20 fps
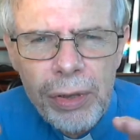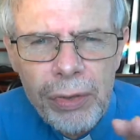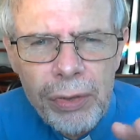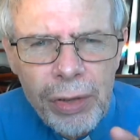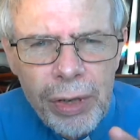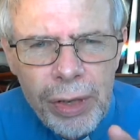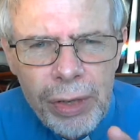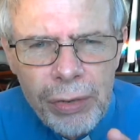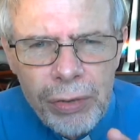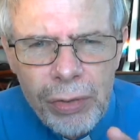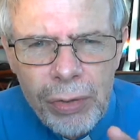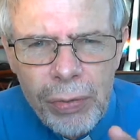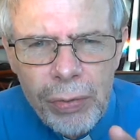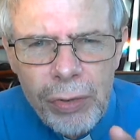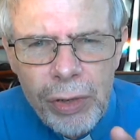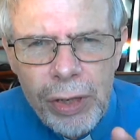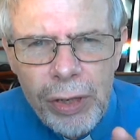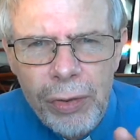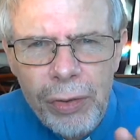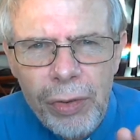touch of
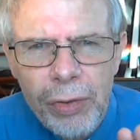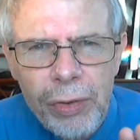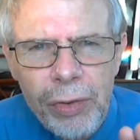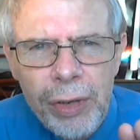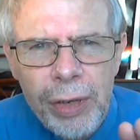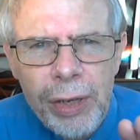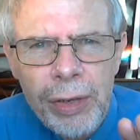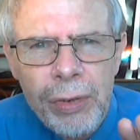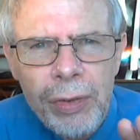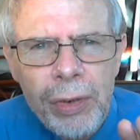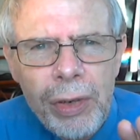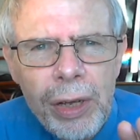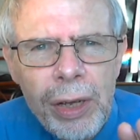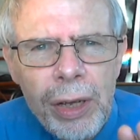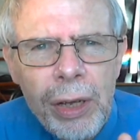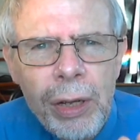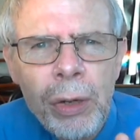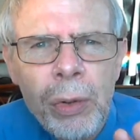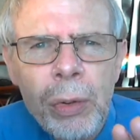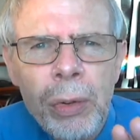Jesus isn't
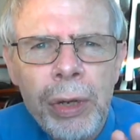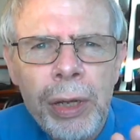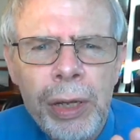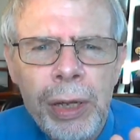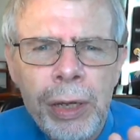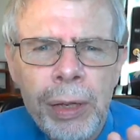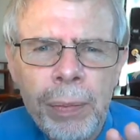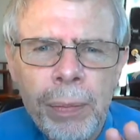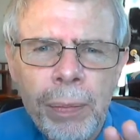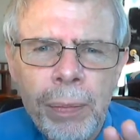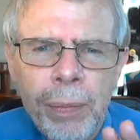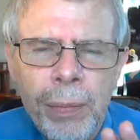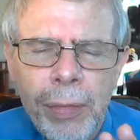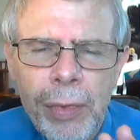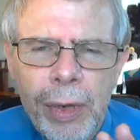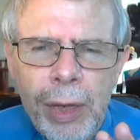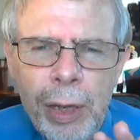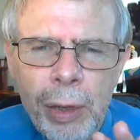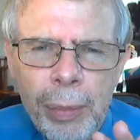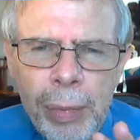only
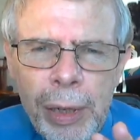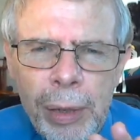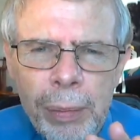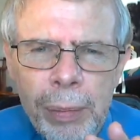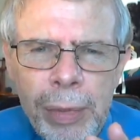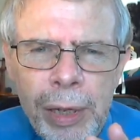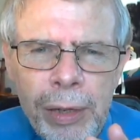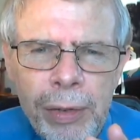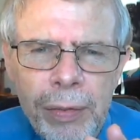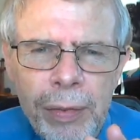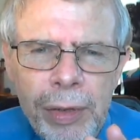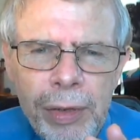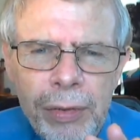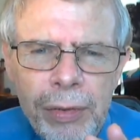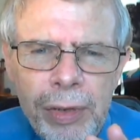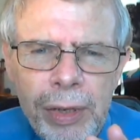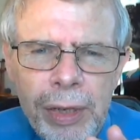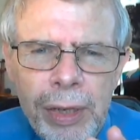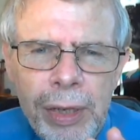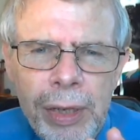about
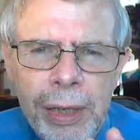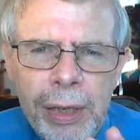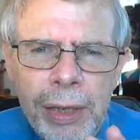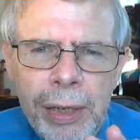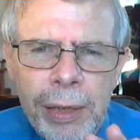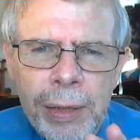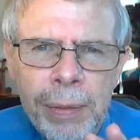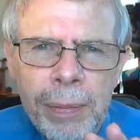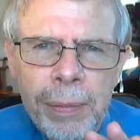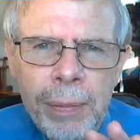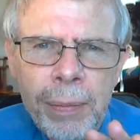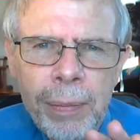manifesting healing.